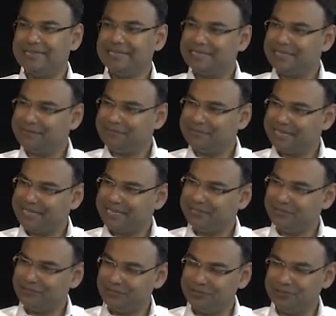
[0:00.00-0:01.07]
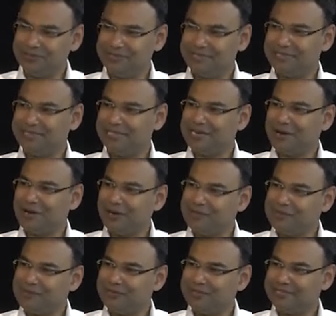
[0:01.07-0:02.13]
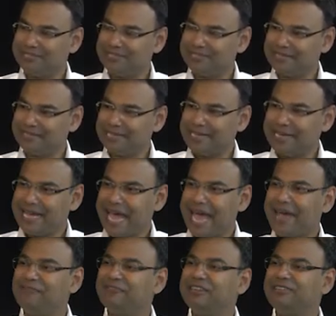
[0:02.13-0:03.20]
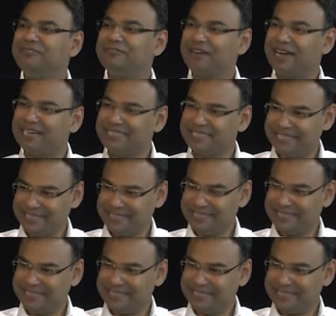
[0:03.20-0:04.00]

turmeric is used in almost every function.